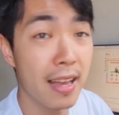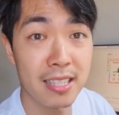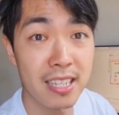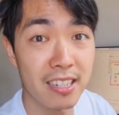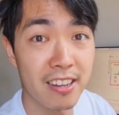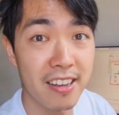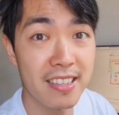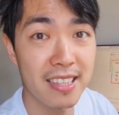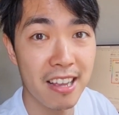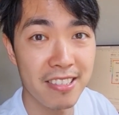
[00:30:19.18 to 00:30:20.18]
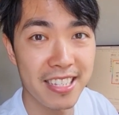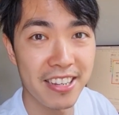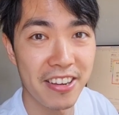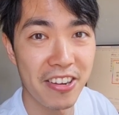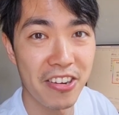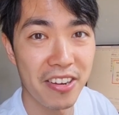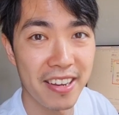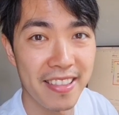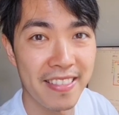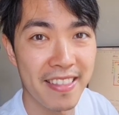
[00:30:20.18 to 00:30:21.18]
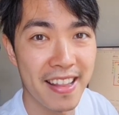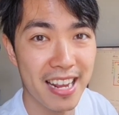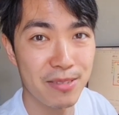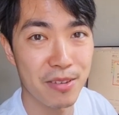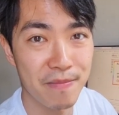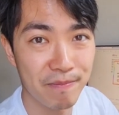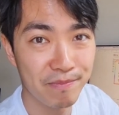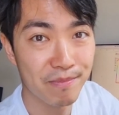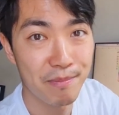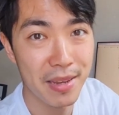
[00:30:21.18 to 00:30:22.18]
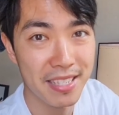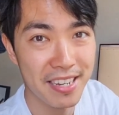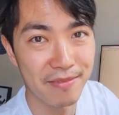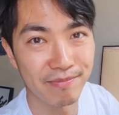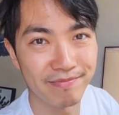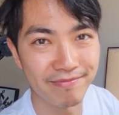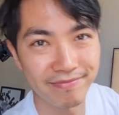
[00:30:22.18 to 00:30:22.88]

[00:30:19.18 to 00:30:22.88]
That's it, guys. I'll see you in the next one. Peace out.